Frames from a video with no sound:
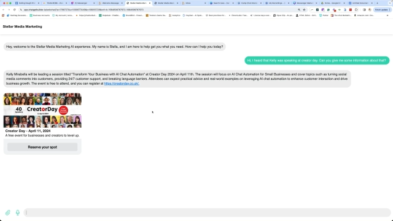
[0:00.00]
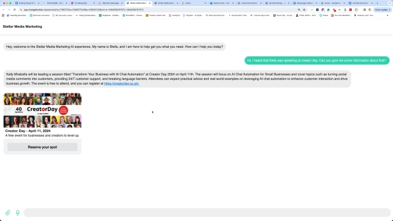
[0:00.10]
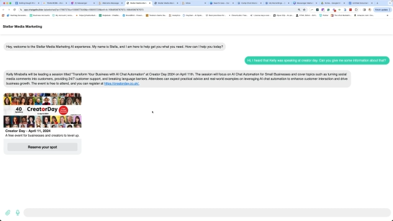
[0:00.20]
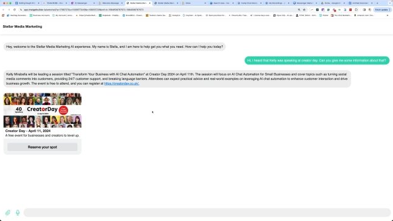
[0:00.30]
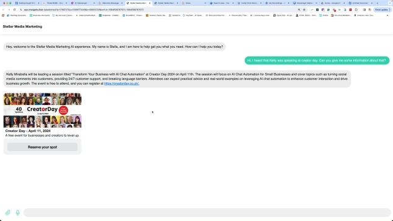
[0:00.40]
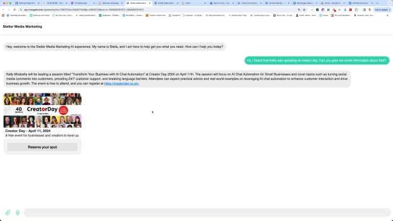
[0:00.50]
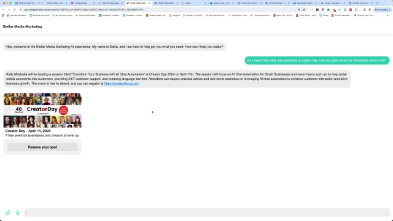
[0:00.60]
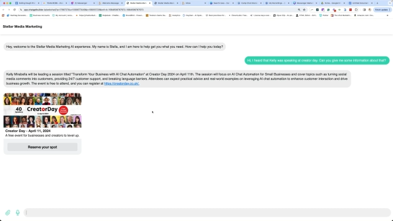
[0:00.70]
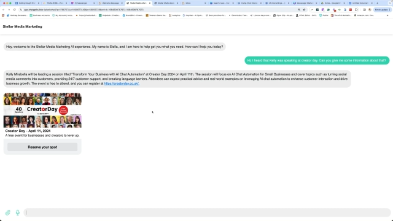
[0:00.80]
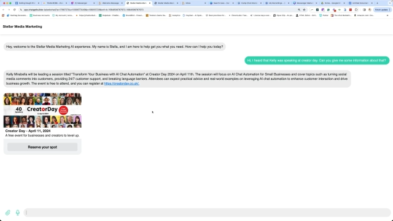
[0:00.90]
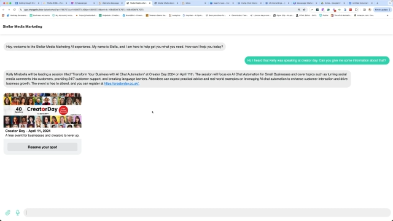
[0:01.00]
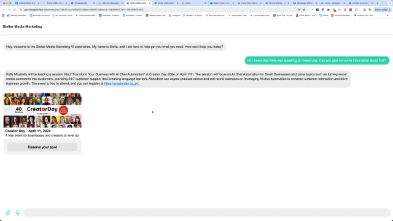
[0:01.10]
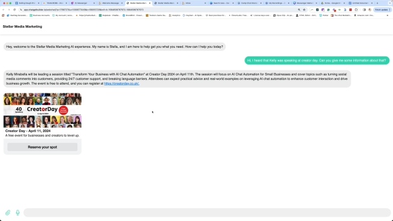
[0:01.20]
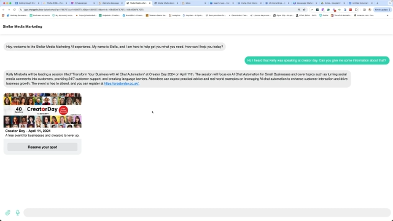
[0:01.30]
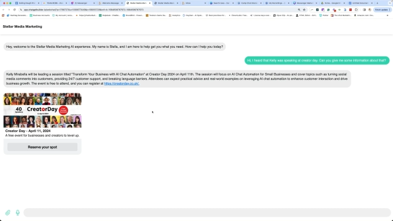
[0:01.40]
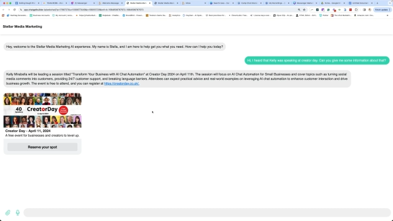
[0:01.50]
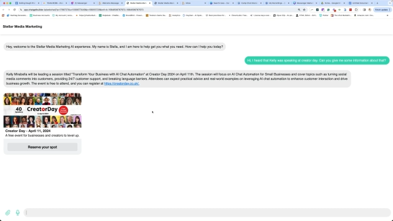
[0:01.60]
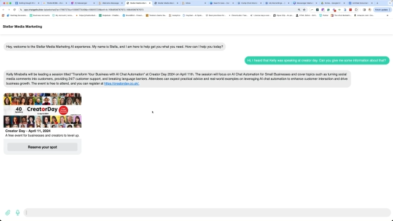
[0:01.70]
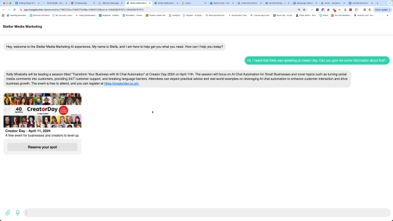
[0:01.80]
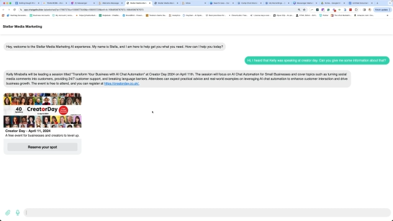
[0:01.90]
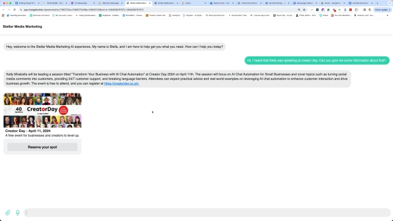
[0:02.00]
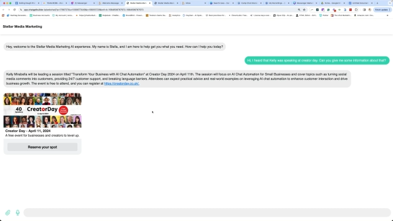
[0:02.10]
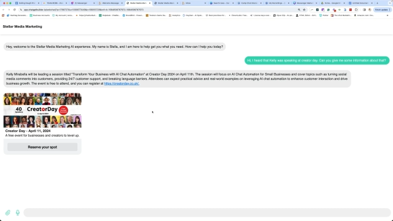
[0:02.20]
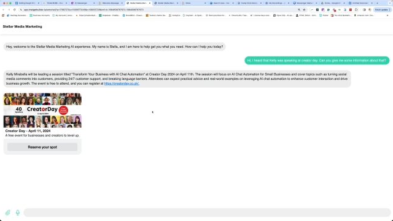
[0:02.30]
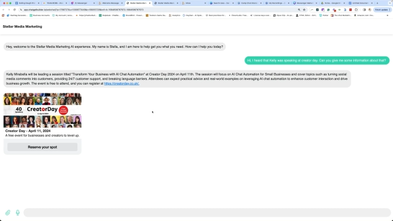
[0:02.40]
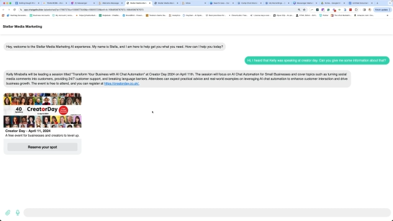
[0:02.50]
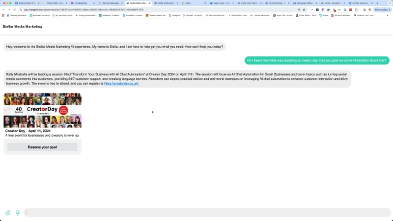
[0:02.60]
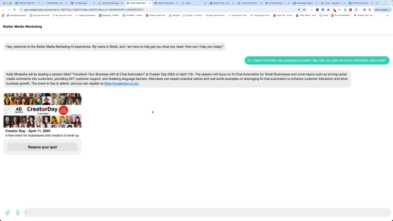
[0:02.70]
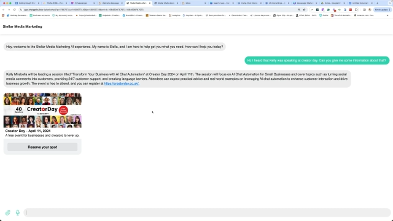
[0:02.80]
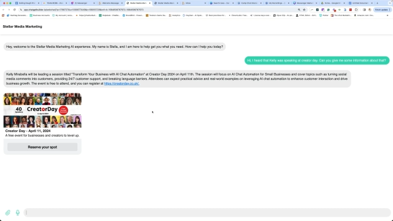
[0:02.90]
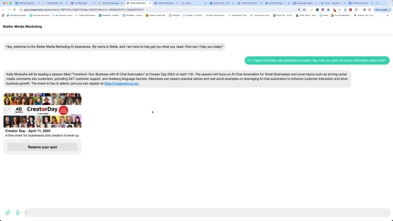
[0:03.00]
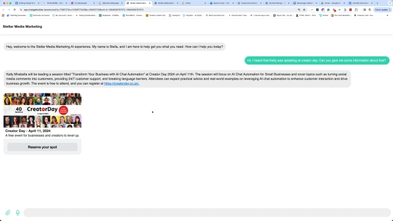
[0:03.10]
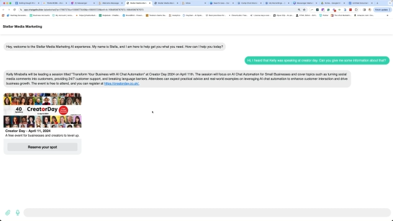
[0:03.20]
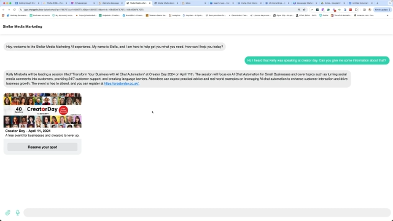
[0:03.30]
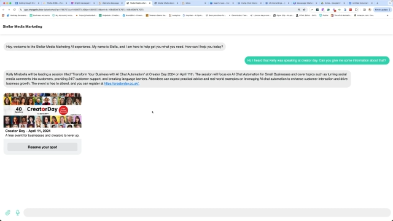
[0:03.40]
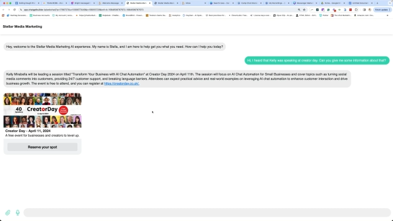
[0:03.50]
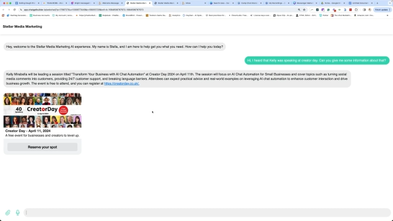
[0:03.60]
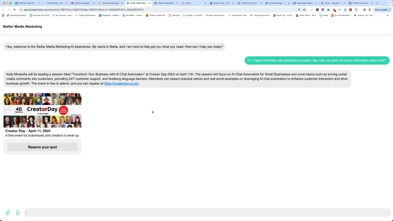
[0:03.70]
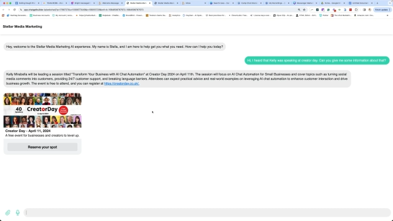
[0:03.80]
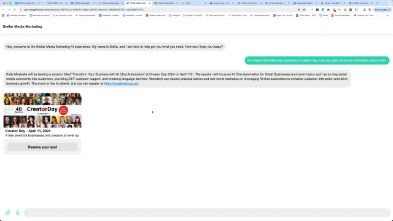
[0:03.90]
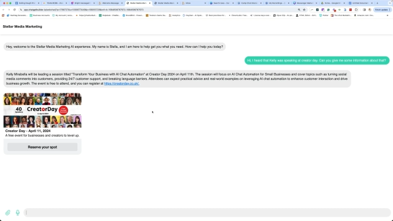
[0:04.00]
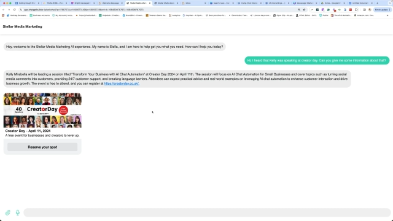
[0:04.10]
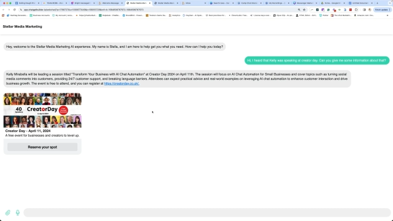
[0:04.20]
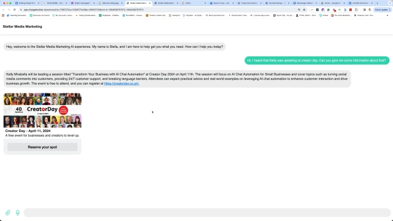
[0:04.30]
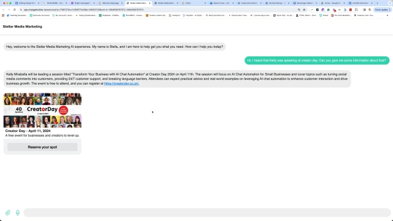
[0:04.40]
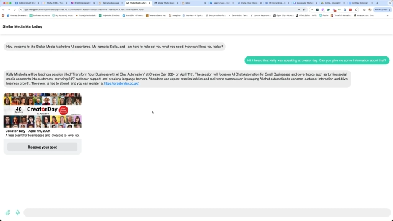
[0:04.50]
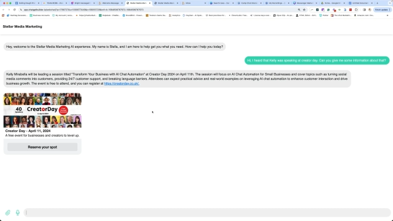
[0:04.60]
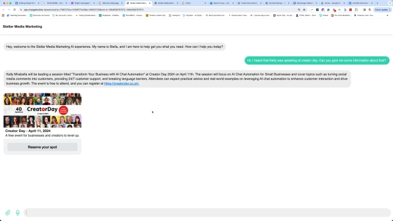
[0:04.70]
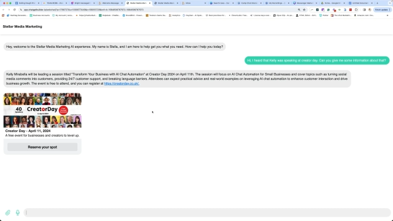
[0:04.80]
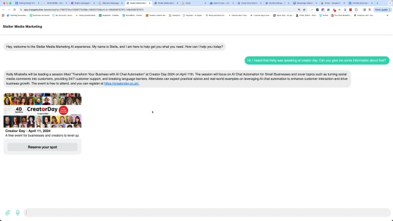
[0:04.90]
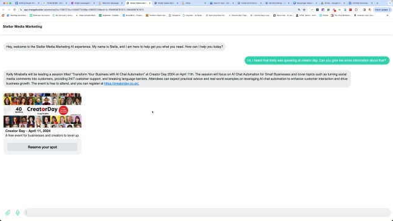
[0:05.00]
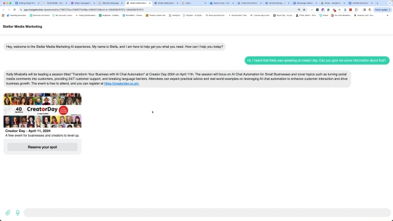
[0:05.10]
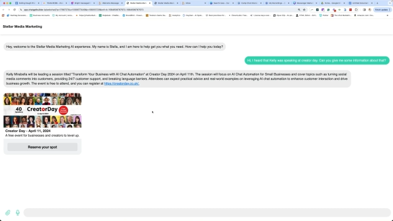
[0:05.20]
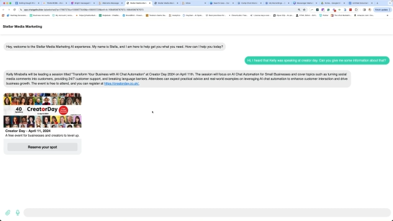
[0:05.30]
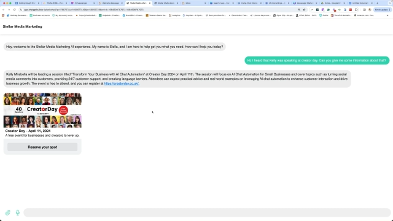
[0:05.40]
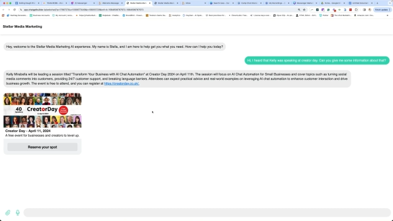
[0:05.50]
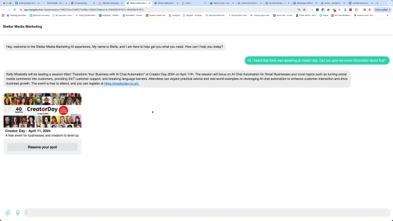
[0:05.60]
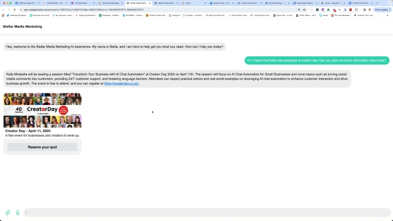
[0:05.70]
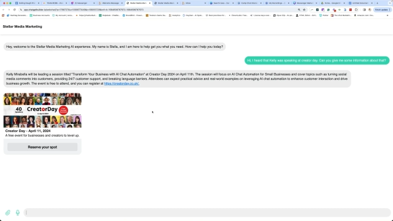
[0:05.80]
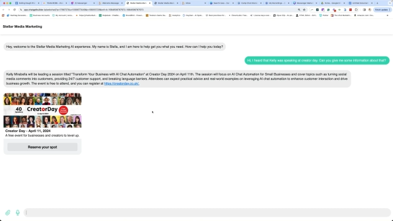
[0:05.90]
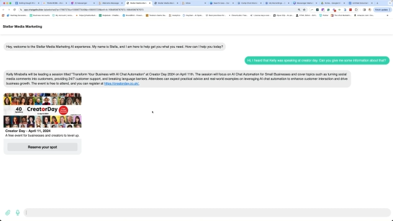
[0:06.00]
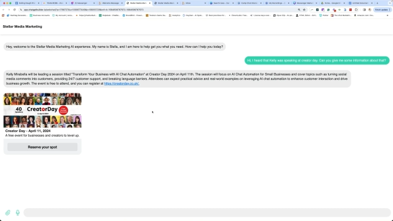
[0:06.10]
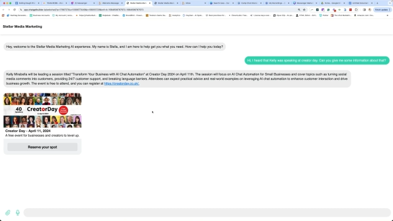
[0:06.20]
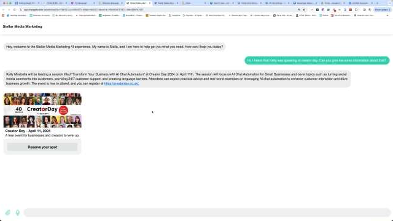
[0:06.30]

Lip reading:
(no speaker visible)